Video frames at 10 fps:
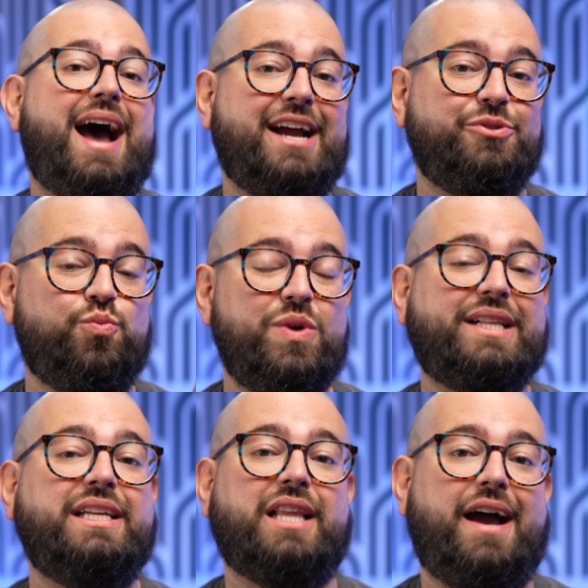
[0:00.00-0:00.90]
I do
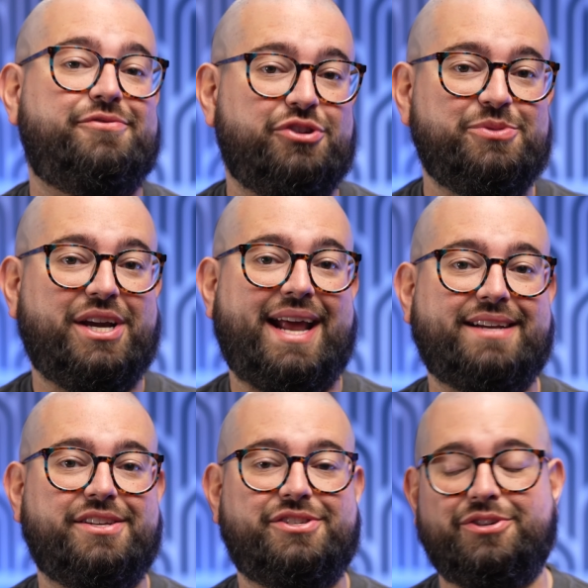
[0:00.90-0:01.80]
weekly live streams you get
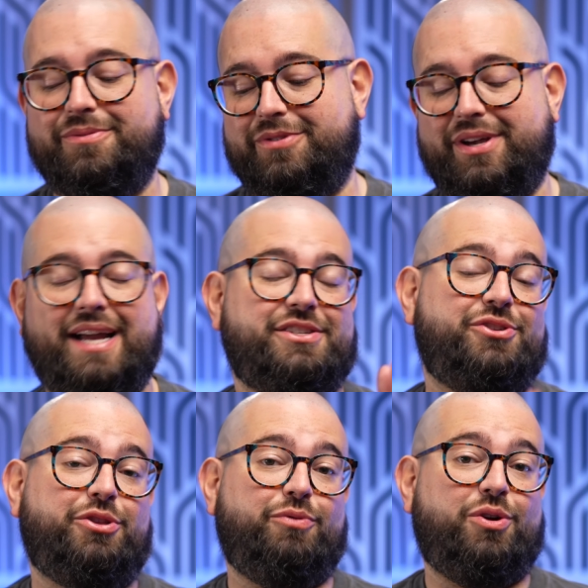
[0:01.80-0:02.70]
access to. You can access
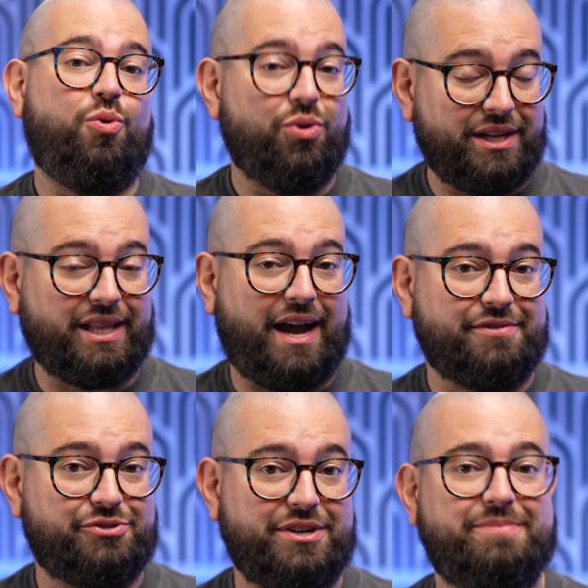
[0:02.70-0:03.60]
all the recorded live
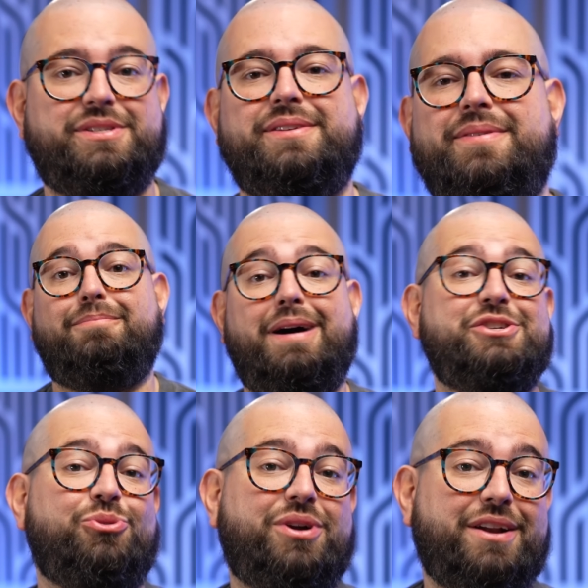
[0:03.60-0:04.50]
streams, my
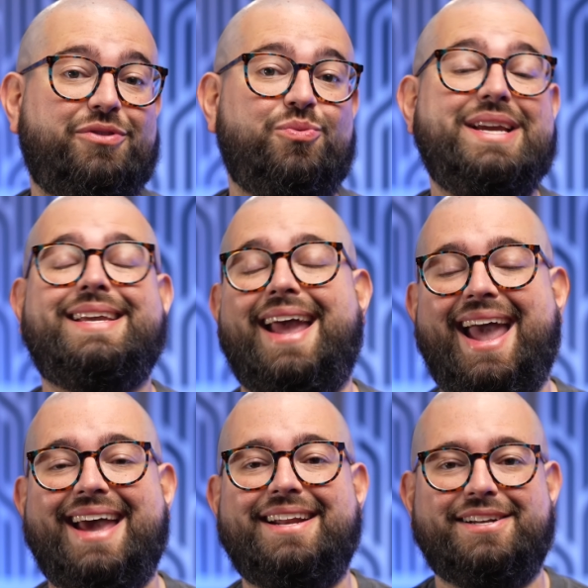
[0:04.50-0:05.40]
shortcut of the week,
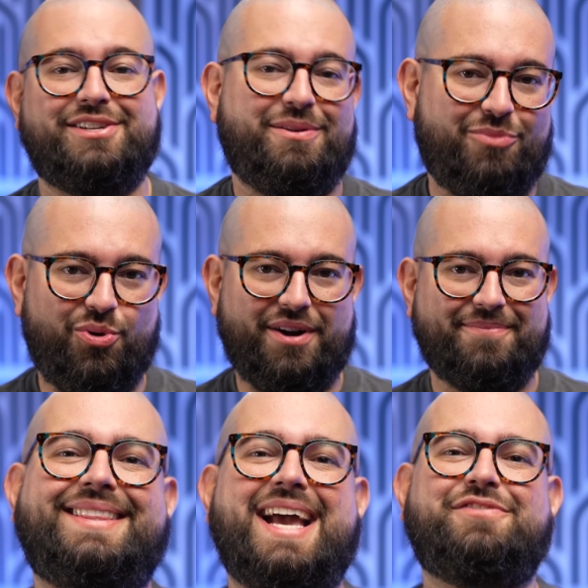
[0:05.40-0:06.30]
and a ton more.
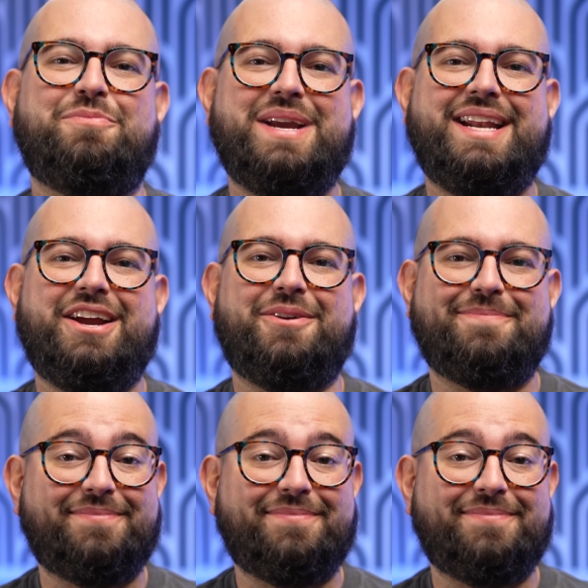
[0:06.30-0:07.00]
Thanks for being here.